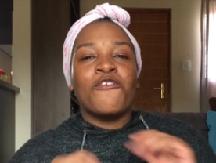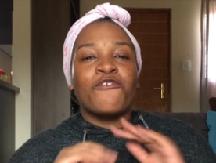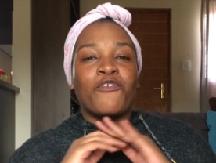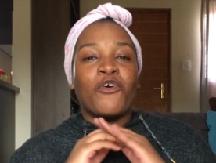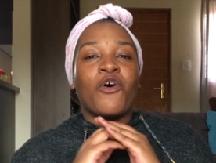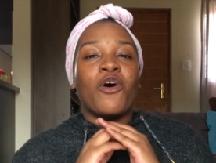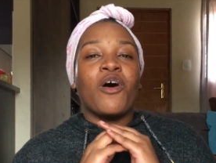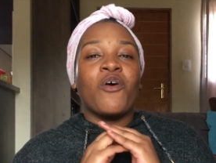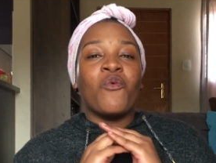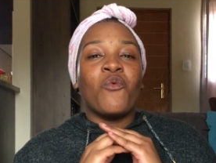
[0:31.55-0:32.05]

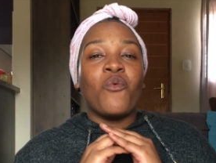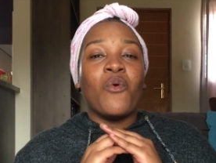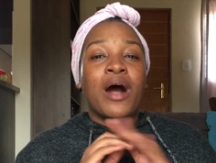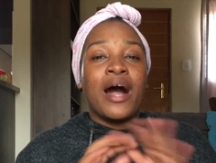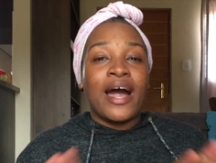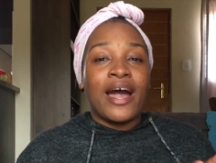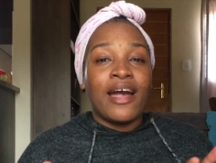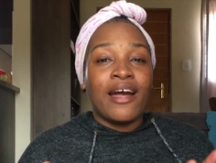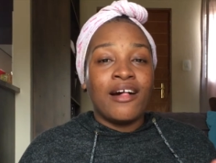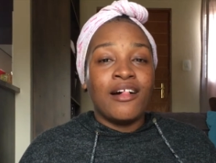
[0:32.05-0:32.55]
for a
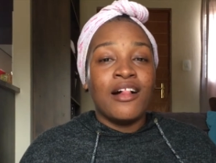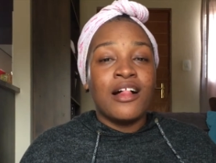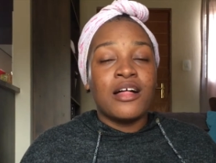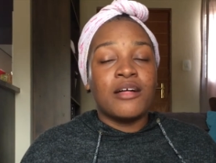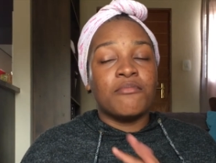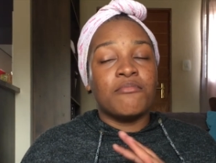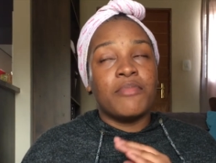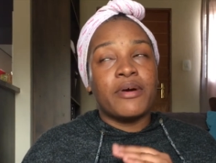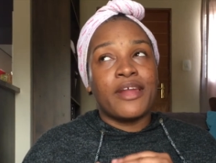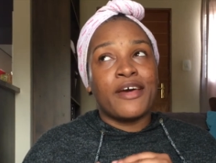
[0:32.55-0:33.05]
while
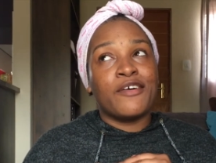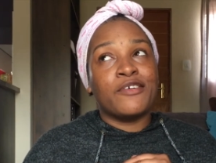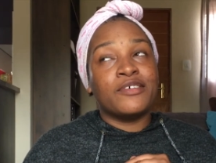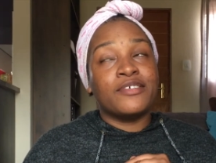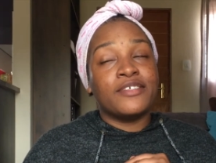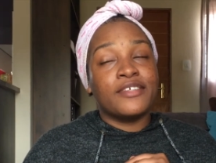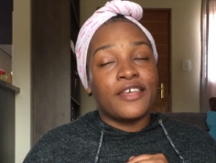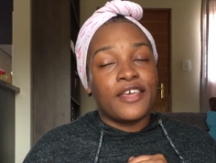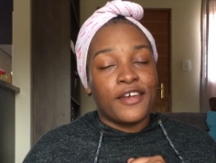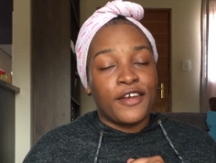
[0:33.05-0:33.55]
but i
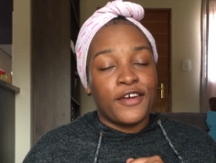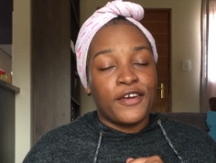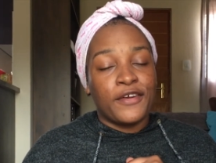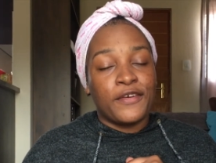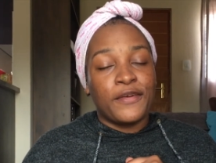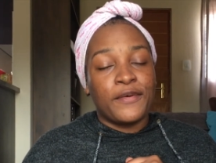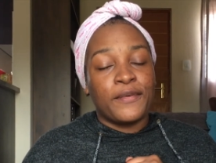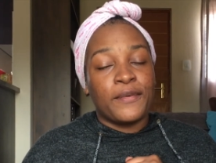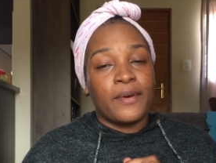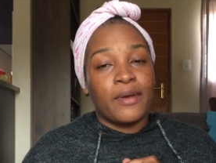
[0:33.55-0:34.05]
was
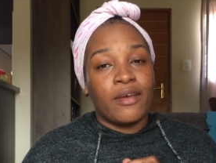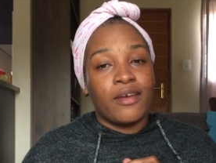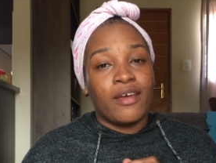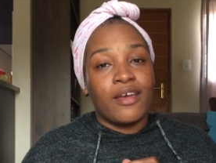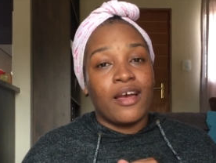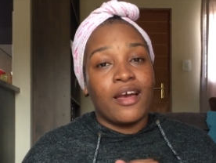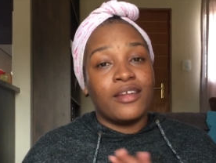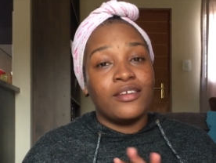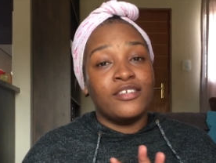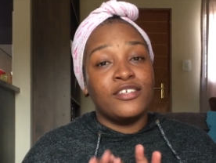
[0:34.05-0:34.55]
scared
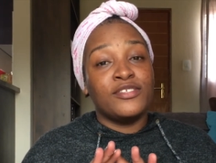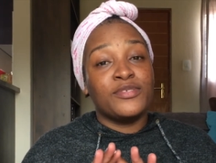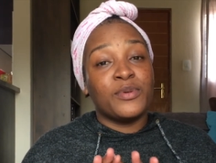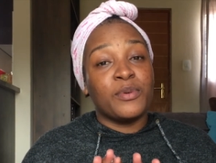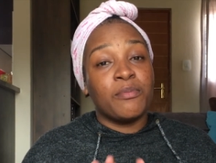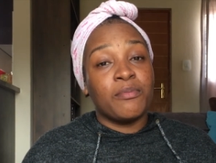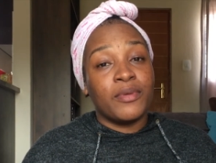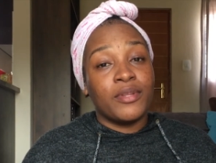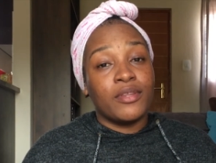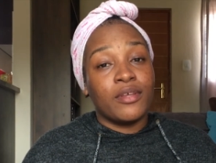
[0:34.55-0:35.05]
okay i need to
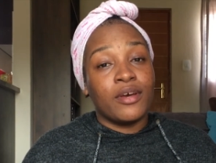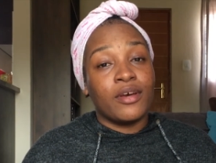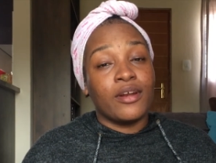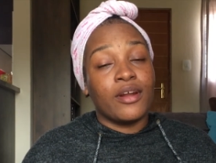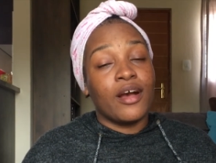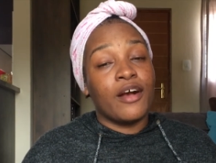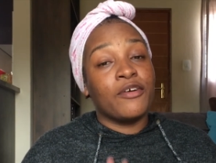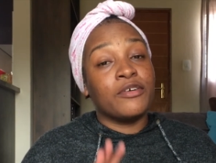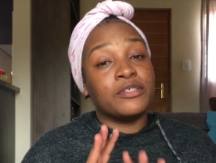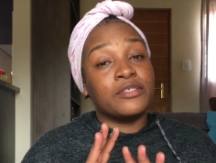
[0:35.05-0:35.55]
admit that
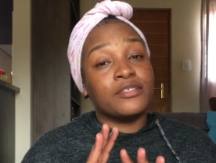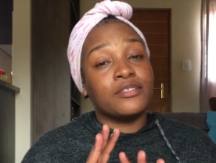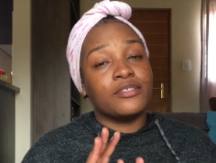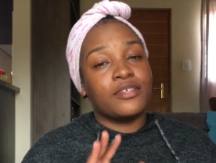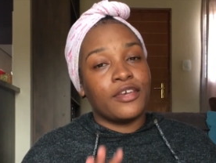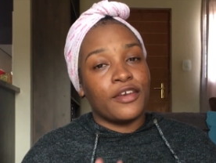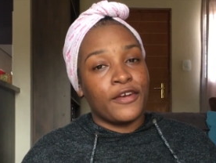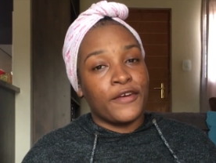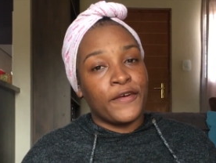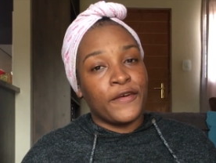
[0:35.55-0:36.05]
i was
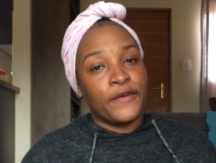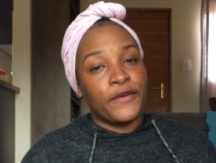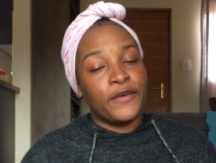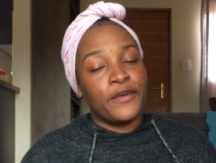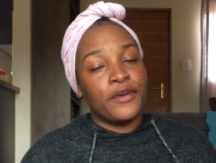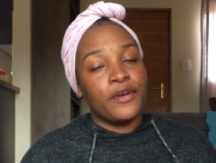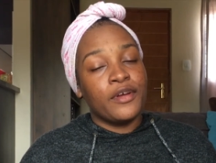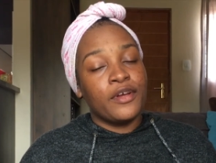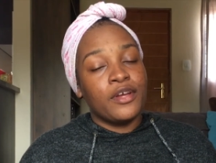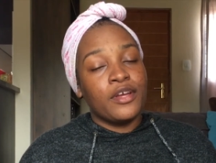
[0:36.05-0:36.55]

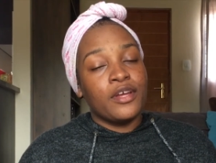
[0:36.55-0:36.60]
scared